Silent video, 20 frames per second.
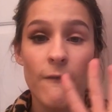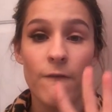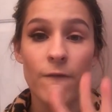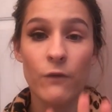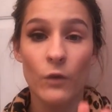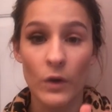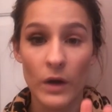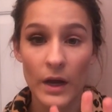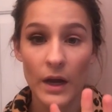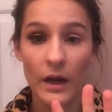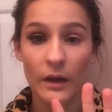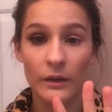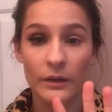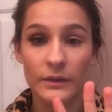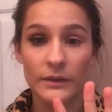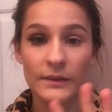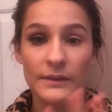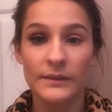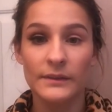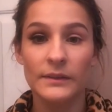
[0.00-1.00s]
4
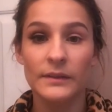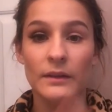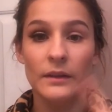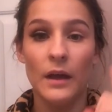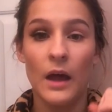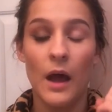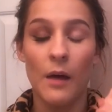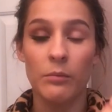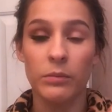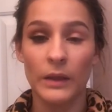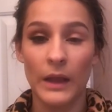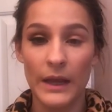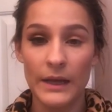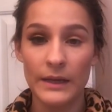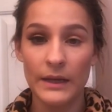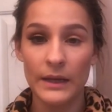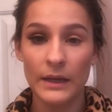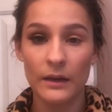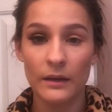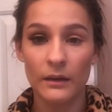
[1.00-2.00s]
colors, a
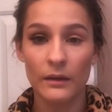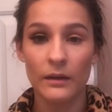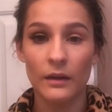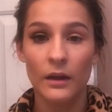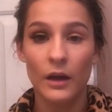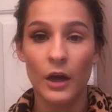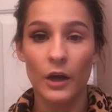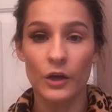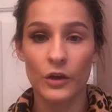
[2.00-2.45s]
blending, a